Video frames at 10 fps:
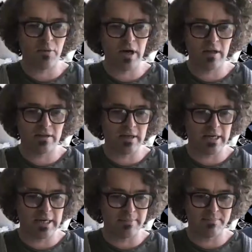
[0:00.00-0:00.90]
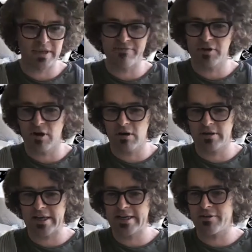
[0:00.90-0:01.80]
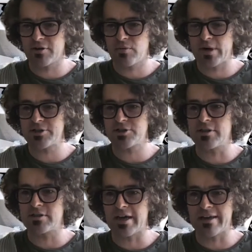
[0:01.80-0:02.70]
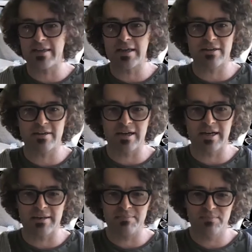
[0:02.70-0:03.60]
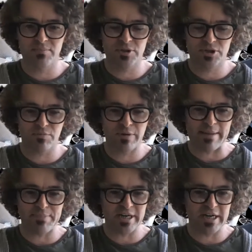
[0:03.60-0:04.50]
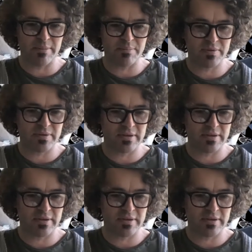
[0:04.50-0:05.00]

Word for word: well, if there aren't any other questions, I think we should wrap it up.